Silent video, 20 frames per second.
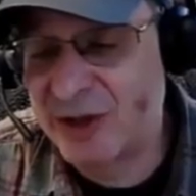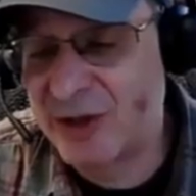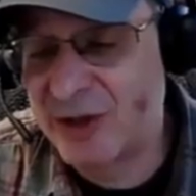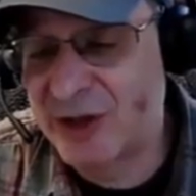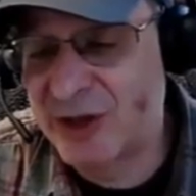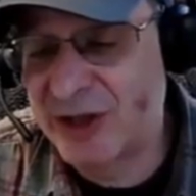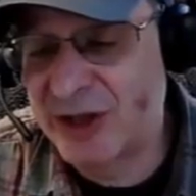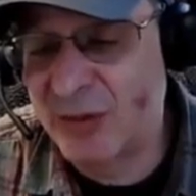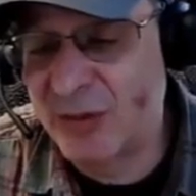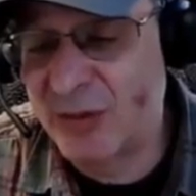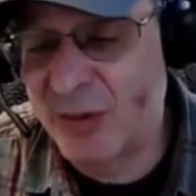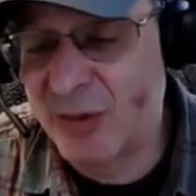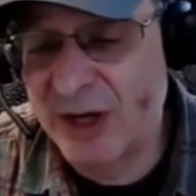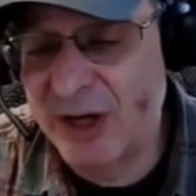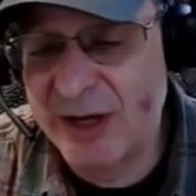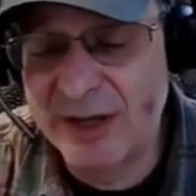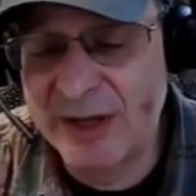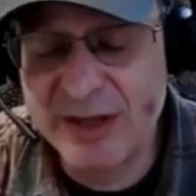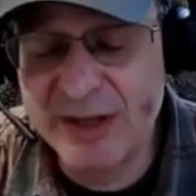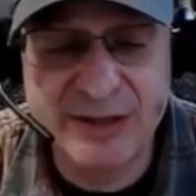an interesting
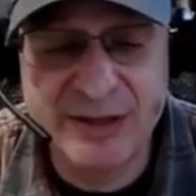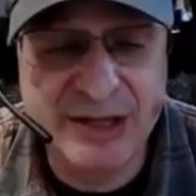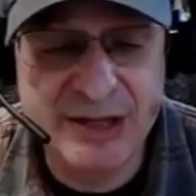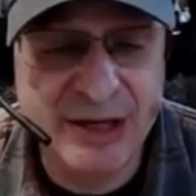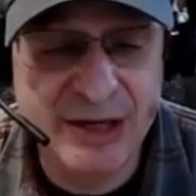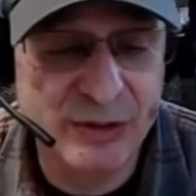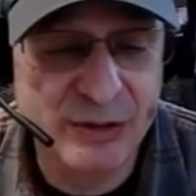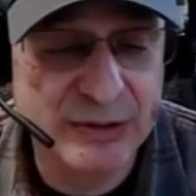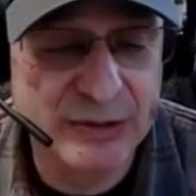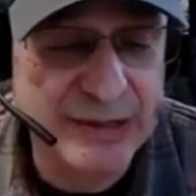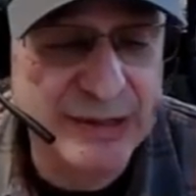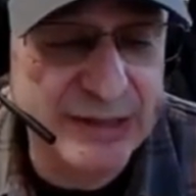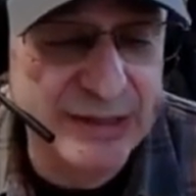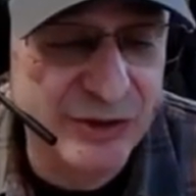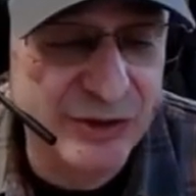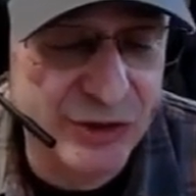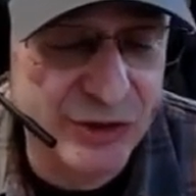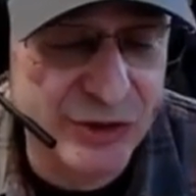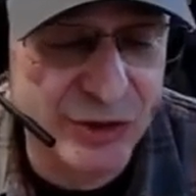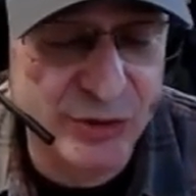one that,
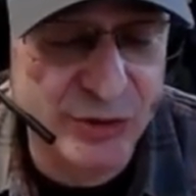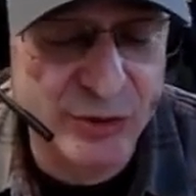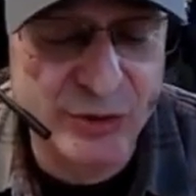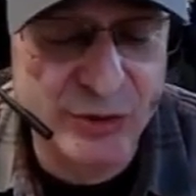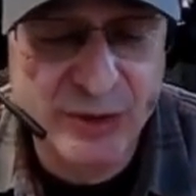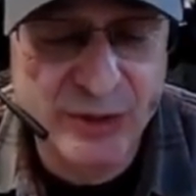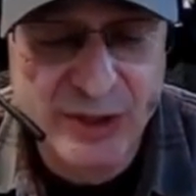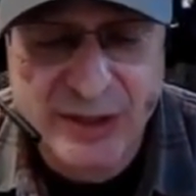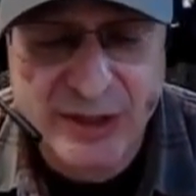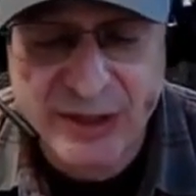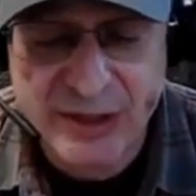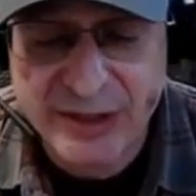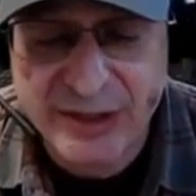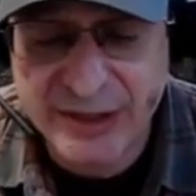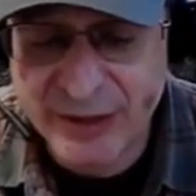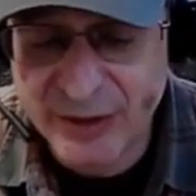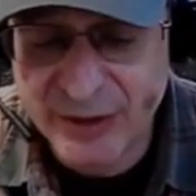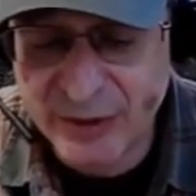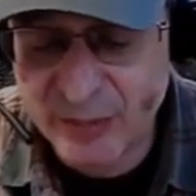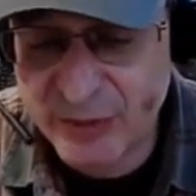leads to,
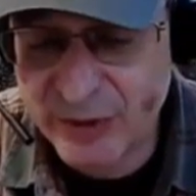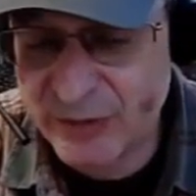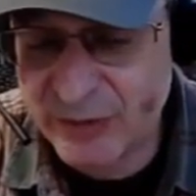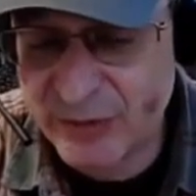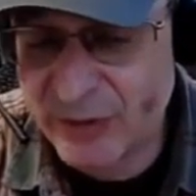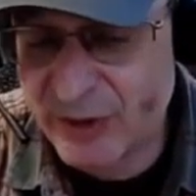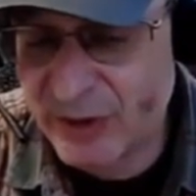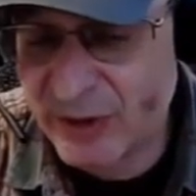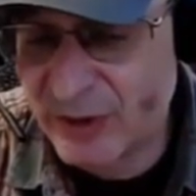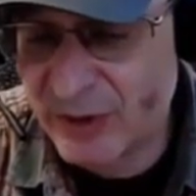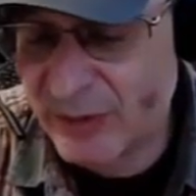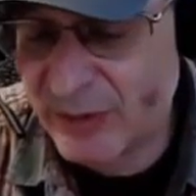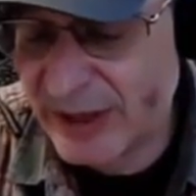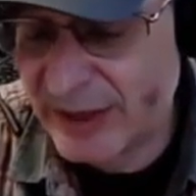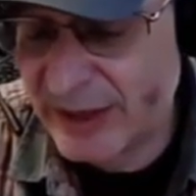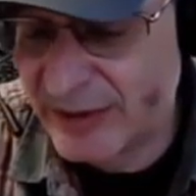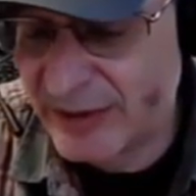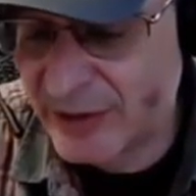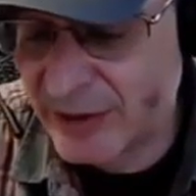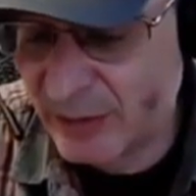the pre-roll.
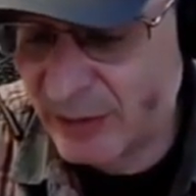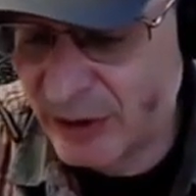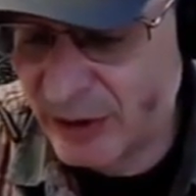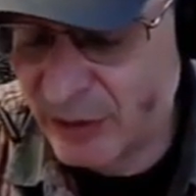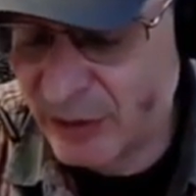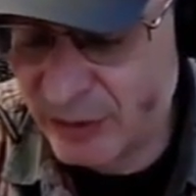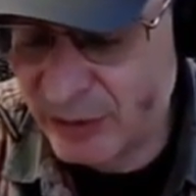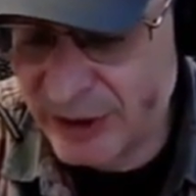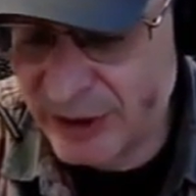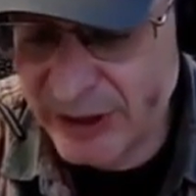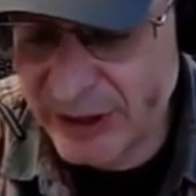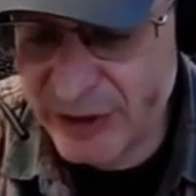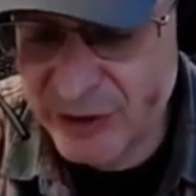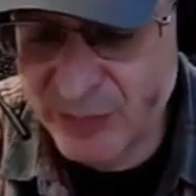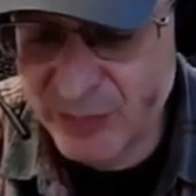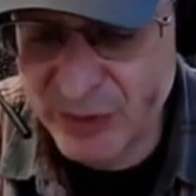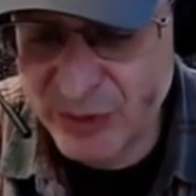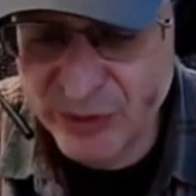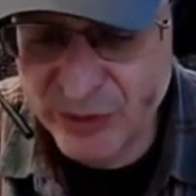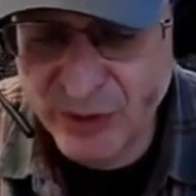You had someone who
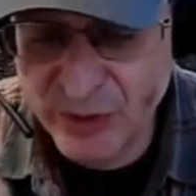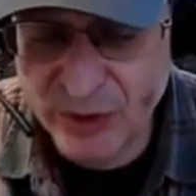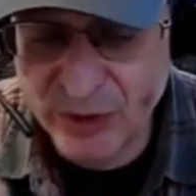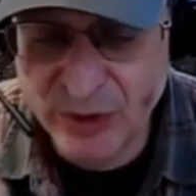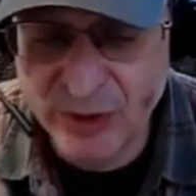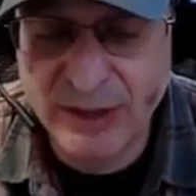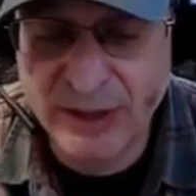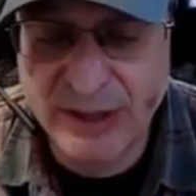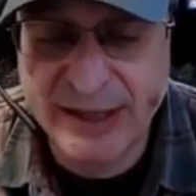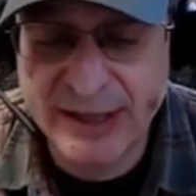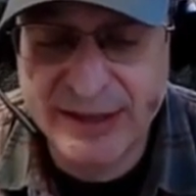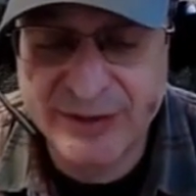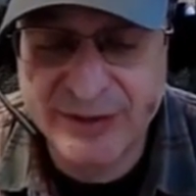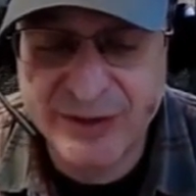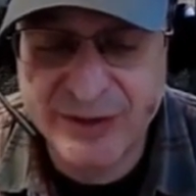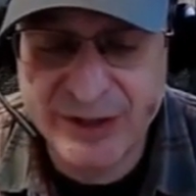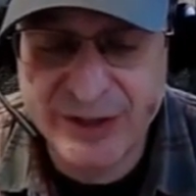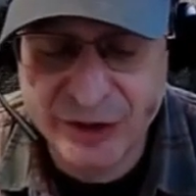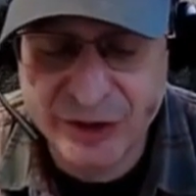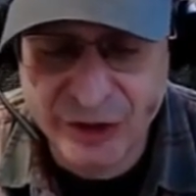does pre-roll
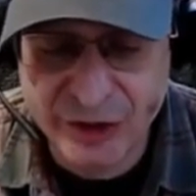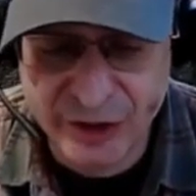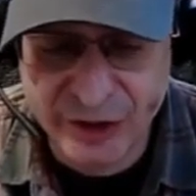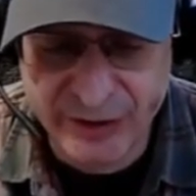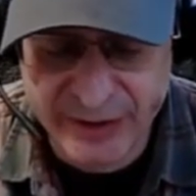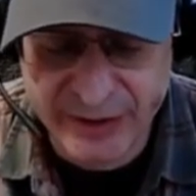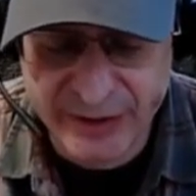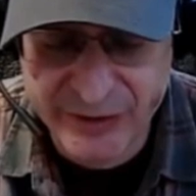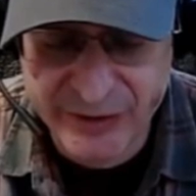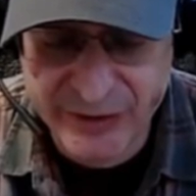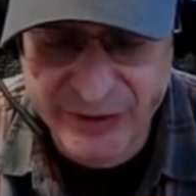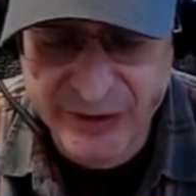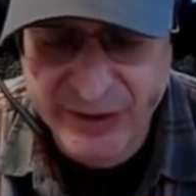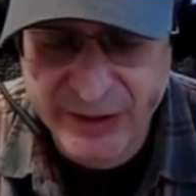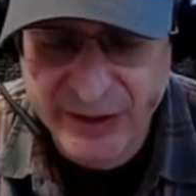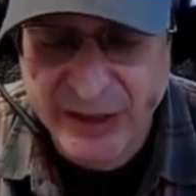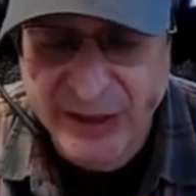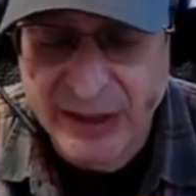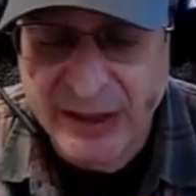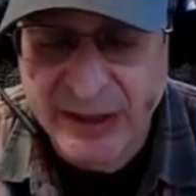as a service,
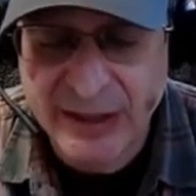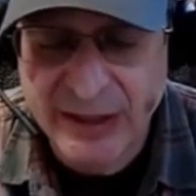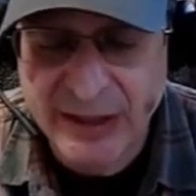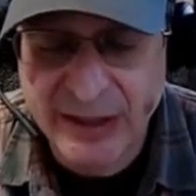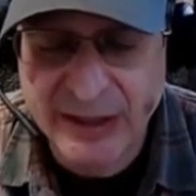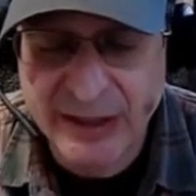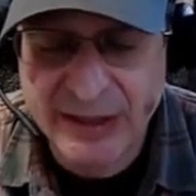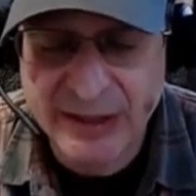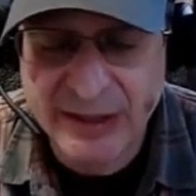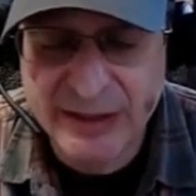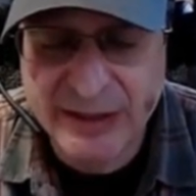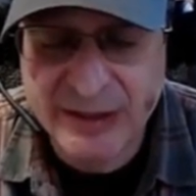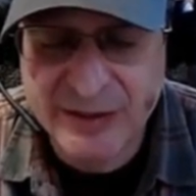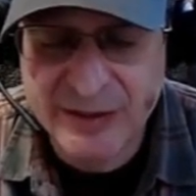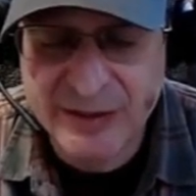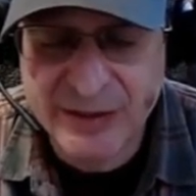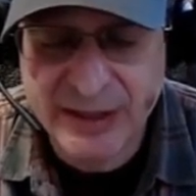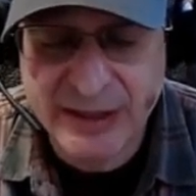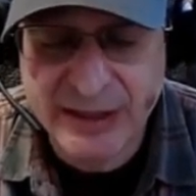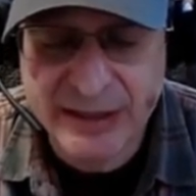and
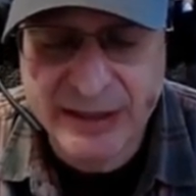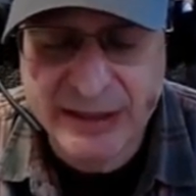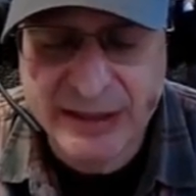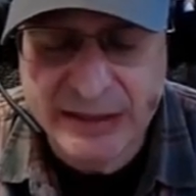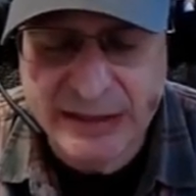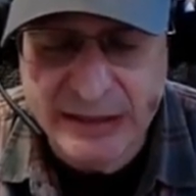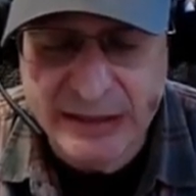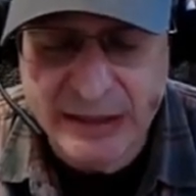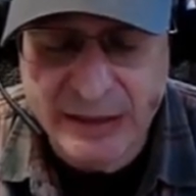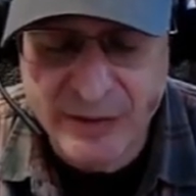he's like,